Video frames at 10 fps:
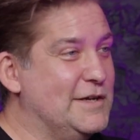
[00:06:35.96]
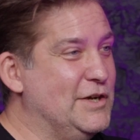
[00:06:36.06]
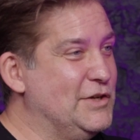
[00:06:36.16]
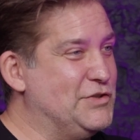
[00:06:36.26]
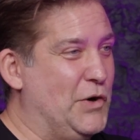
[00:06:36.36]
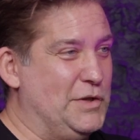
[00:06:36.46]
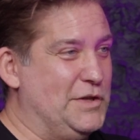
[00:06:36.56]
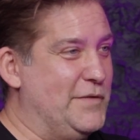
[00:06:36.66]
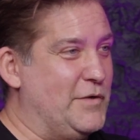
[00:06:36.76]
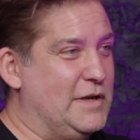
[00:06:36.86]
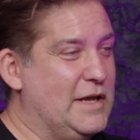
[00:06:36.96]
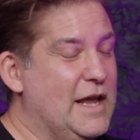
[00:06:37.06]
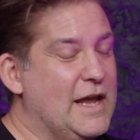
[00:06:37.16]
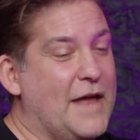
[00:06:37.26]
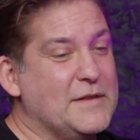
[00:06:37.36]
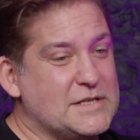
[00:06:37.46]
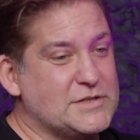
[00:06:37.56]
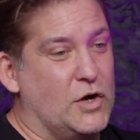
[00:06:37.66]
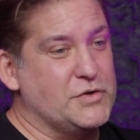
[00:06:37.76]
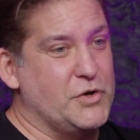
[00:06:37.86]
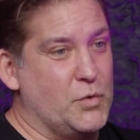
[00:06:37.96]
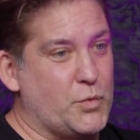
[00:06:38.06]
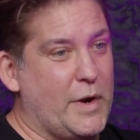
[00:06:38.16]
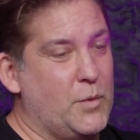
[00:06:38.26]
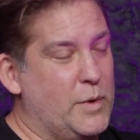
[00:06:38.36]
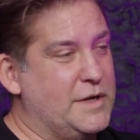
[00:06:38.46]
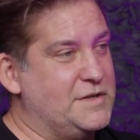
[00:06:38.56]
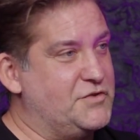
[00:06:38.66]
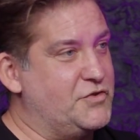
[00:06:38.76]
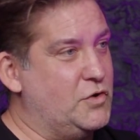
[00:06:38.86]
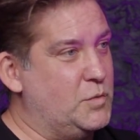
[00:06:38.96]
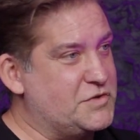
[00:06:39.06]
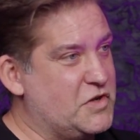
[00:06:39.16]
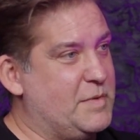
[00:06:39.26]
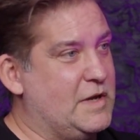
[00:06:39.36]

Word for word: okay, totally different. And this is also right when digital was just